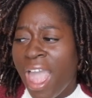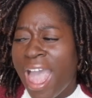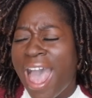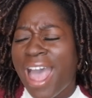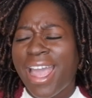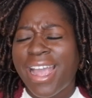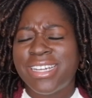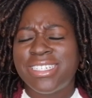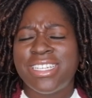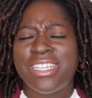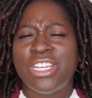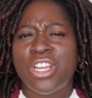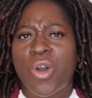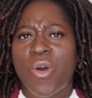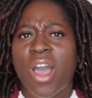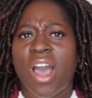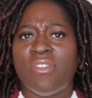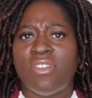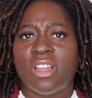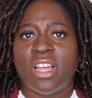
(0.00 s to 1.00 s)
I actually
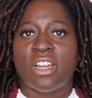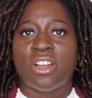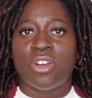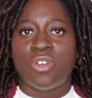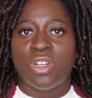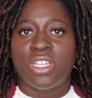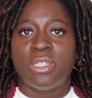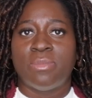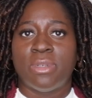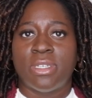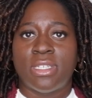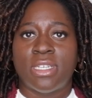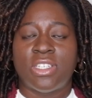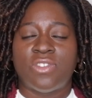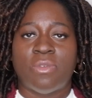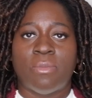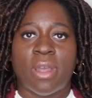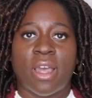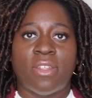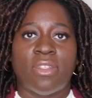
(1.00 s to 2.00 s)
don't have a lot of Christmas
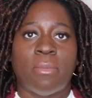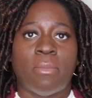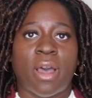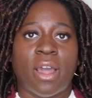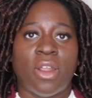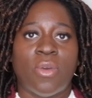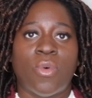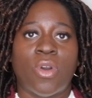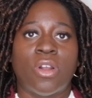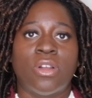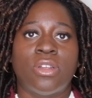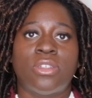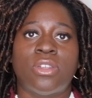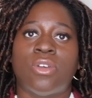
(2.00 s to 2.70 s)
scents from Bath & Body Works,